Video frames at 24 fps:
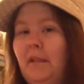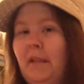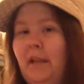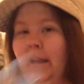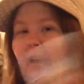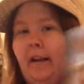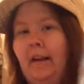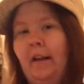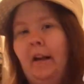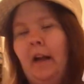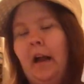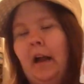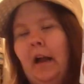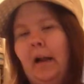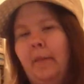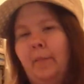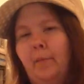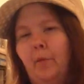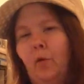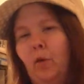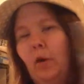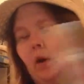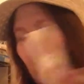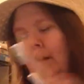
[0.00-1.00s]
And I'm
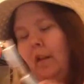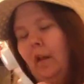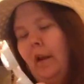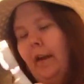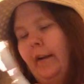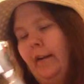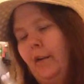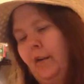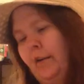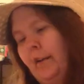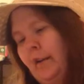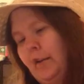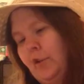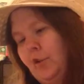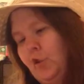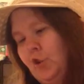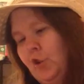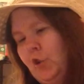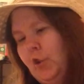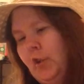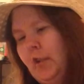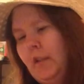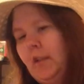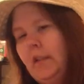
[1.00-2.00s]
more lighter than
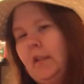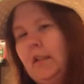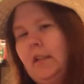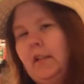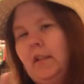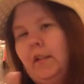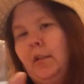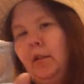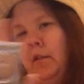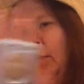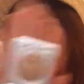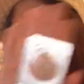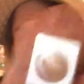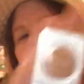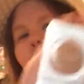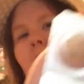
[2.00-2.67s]
she is. So